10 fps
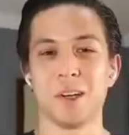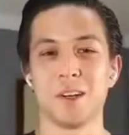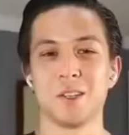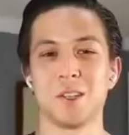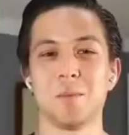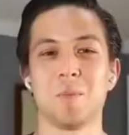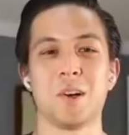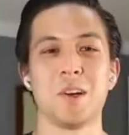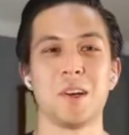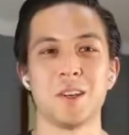Aronson, but
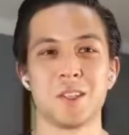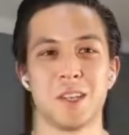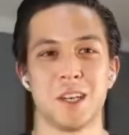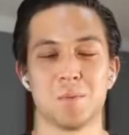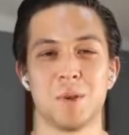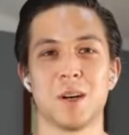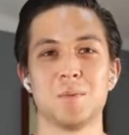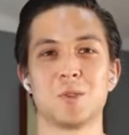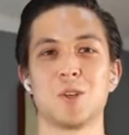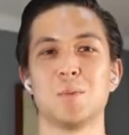Brendan Aronson has become
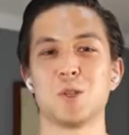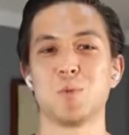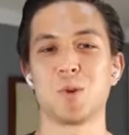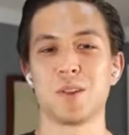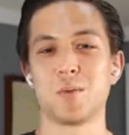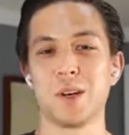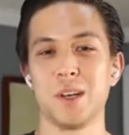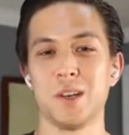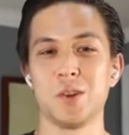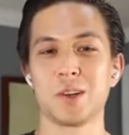so much more than what
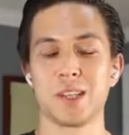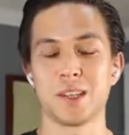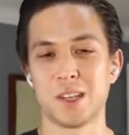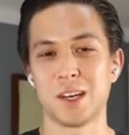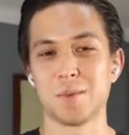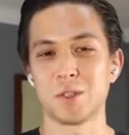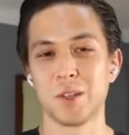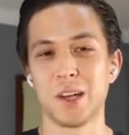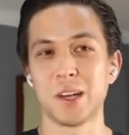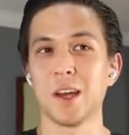he looked at the time. So
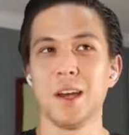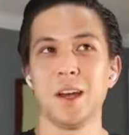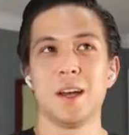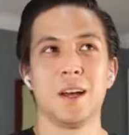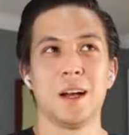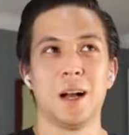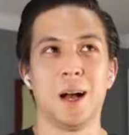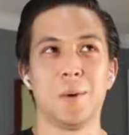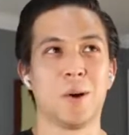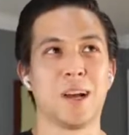like
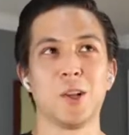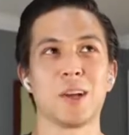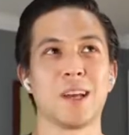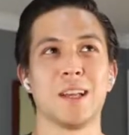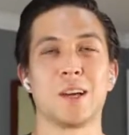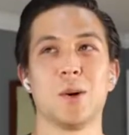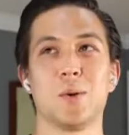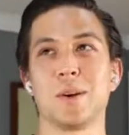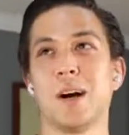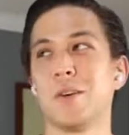when I look at
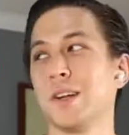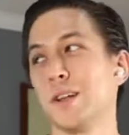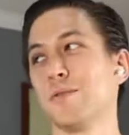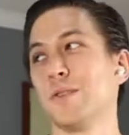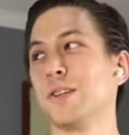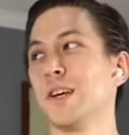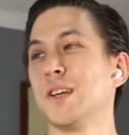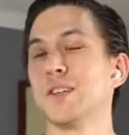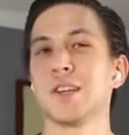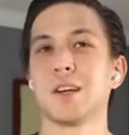Conrad De La Fuente
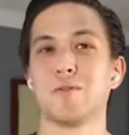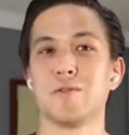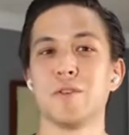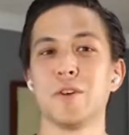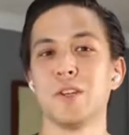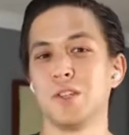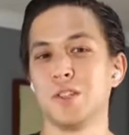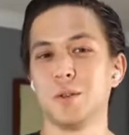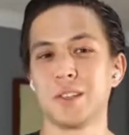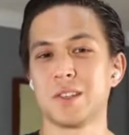is like a fringe
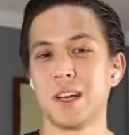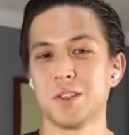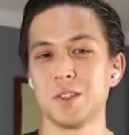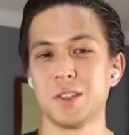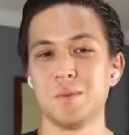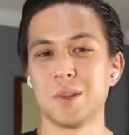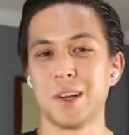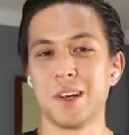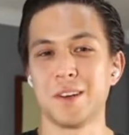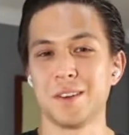U.S. national team
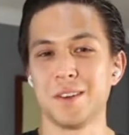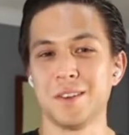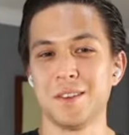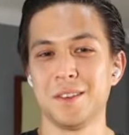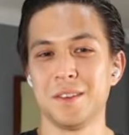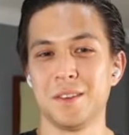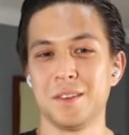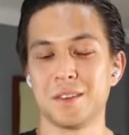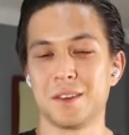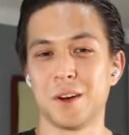player,
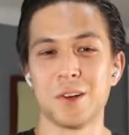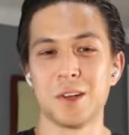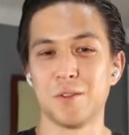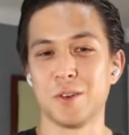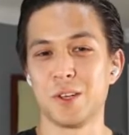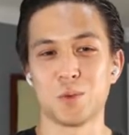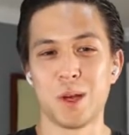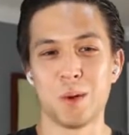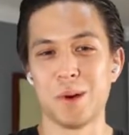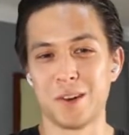Conrad De La Fuente is way
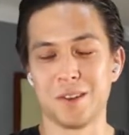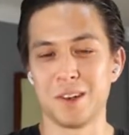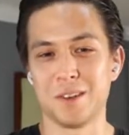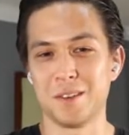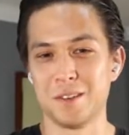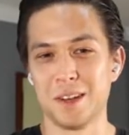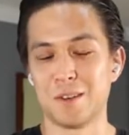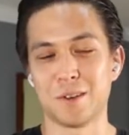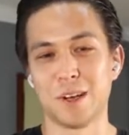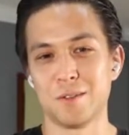better than
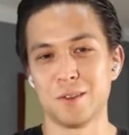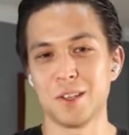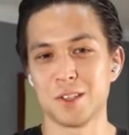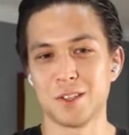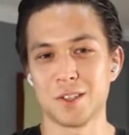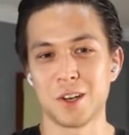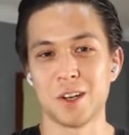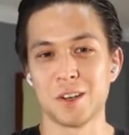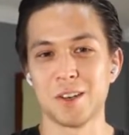Efra Alvarez. Sorry.